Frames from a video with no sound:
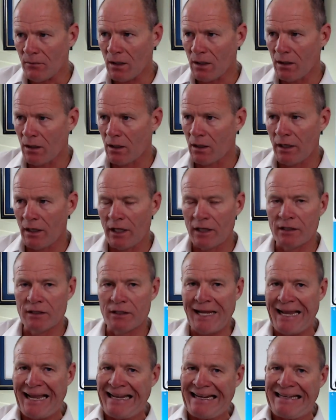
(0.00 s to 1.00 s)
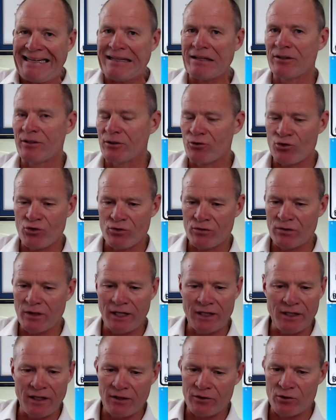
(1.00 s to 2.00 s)
And any other
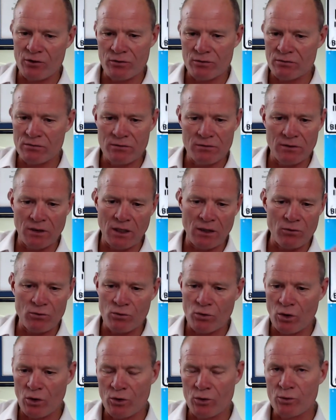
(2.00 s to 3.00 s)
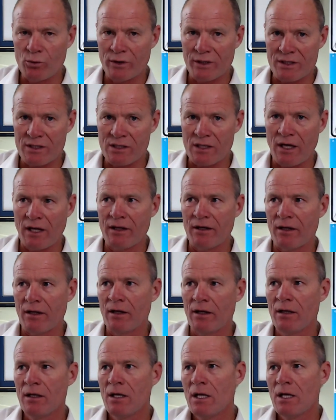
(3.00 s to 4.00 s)
road with a sign on
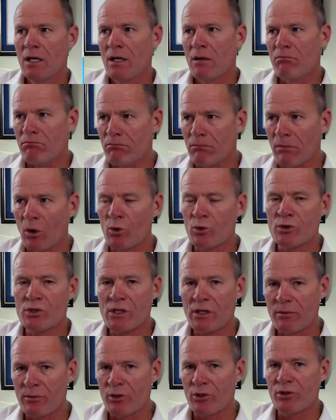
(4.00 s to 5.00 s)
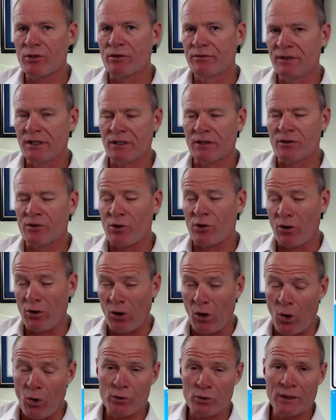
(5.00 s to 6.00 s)
it. Most commercial vehicles are
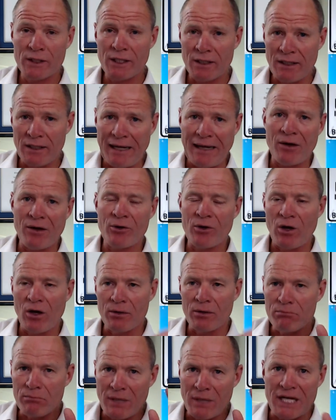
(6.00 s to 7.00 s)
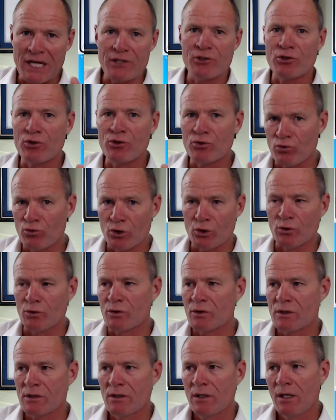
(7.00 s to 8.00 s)
only allowed on major
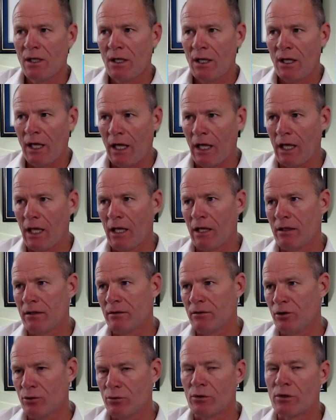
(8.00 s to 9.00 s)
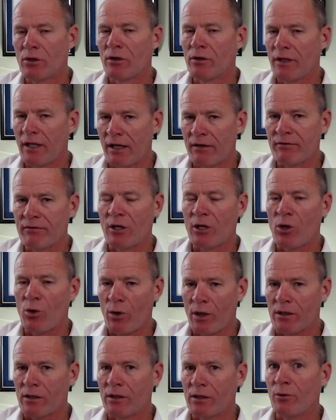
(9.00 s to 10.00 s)
routes, and you learn that very
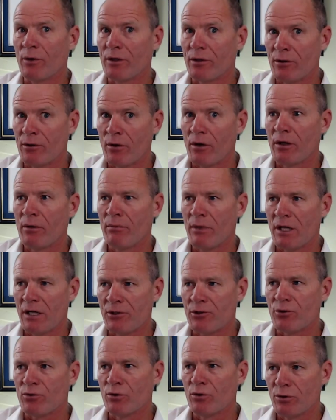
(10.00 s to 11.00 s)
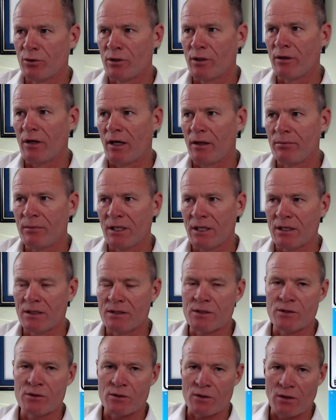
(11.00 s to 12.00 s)
quickly whether you're on a major route or not,
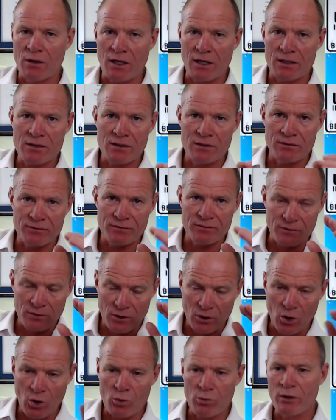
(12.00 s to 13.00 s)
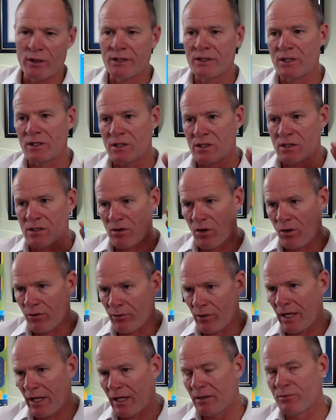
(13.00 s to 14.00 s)
because there's lots of low bridges,
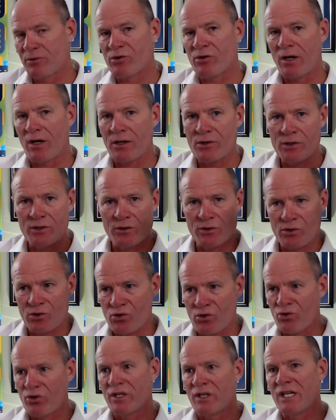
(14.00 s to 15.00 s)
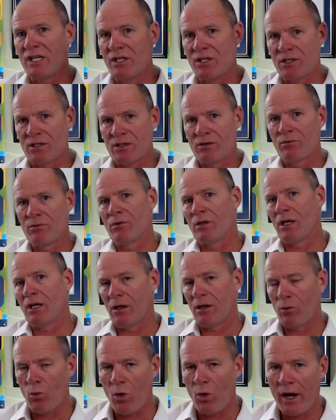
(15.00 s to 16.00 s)
overhead obstructions, trees,
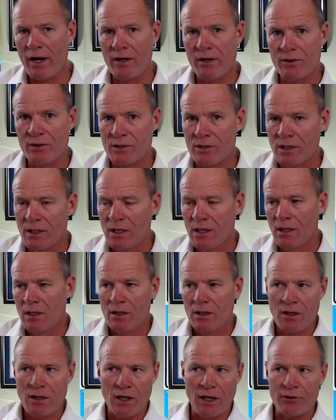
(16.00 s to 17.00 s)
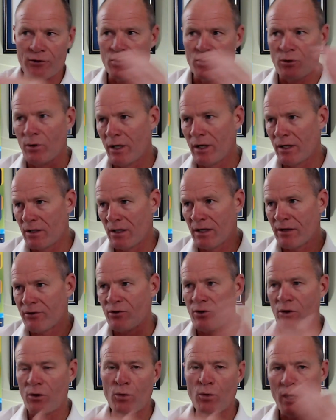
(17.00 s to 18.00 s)
wires, hydro wire,
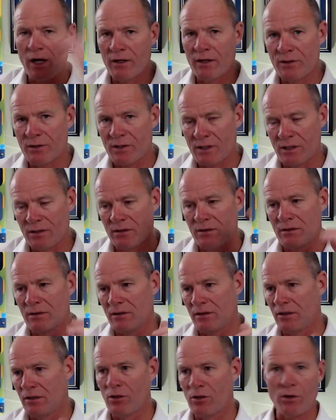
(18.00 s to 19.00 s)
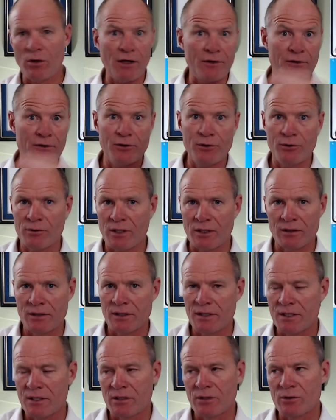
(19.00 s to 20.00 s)
electrical wires, and other
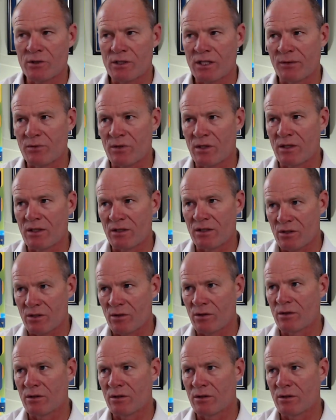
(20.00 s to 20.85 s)
utilities and those types of things.